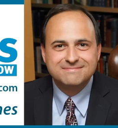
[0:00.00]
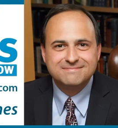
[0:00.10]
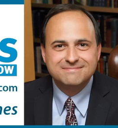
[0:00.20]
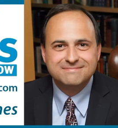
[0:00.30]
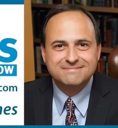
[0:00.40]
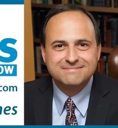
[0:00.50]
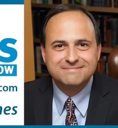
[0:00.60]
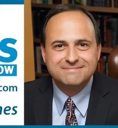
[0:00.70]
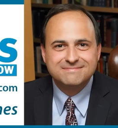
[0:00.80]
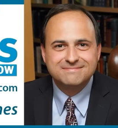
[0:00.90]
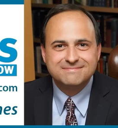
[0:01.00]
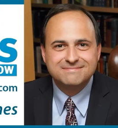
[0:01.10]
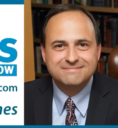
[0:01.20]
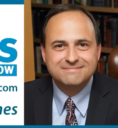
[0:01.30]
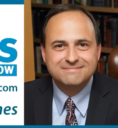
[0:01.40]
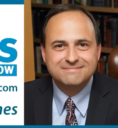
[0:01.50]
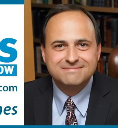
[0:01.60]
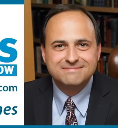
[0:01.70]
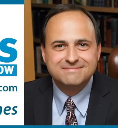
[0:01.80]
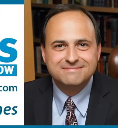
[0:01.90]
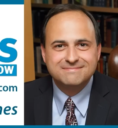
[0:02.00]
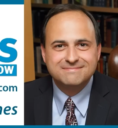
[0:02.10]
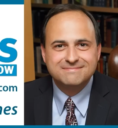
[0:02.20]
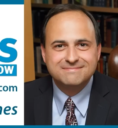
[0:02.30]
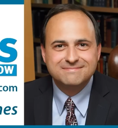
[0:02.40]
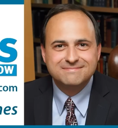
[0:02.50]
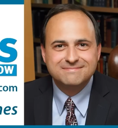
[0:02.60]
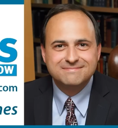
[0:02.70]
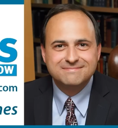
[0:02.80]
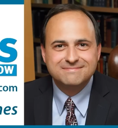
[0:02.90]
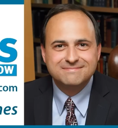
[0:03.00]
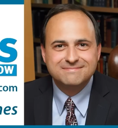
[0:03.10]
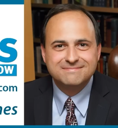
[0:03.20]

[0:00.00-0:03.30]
This is a still picture; no speech is visible.